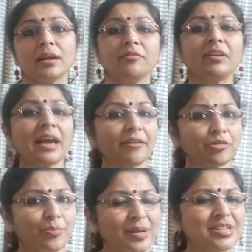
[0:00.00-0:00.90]
we have
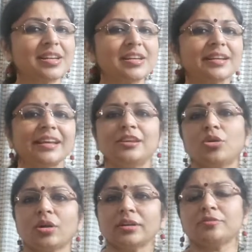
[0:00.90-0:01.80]
to measure it in
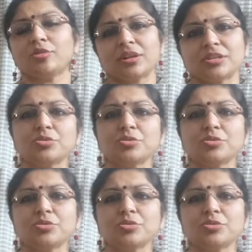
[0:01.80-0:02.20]
order for us